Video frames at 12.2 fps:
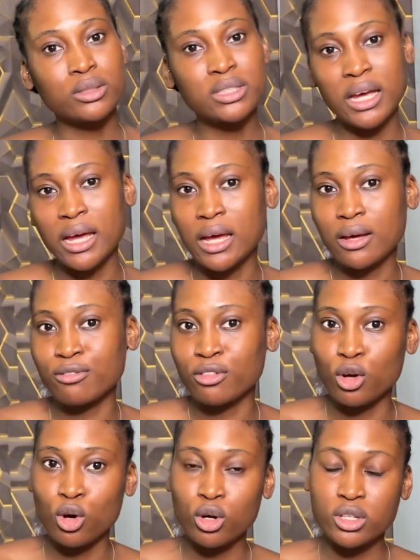tech,
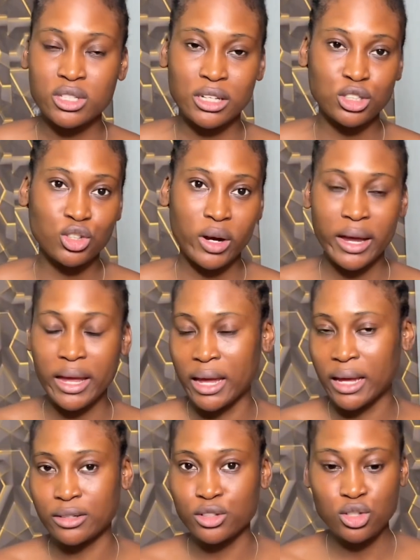blogs, natural
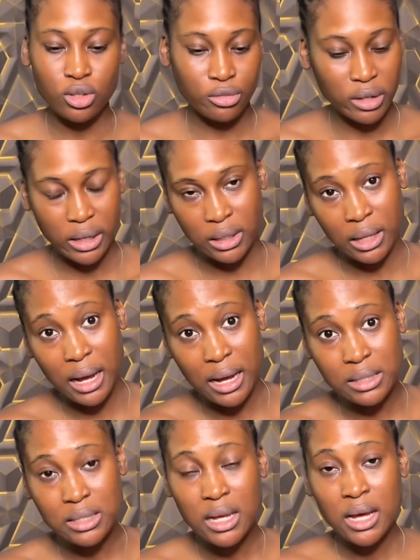hair, and stuff like
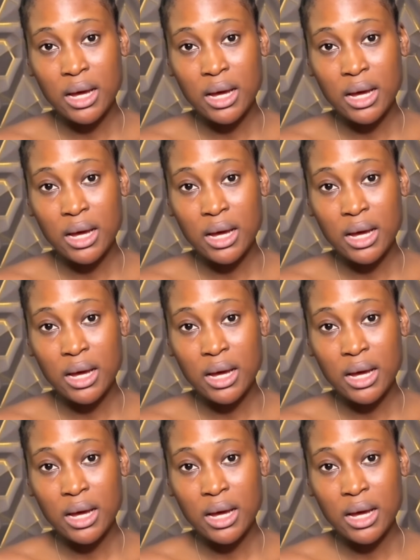that.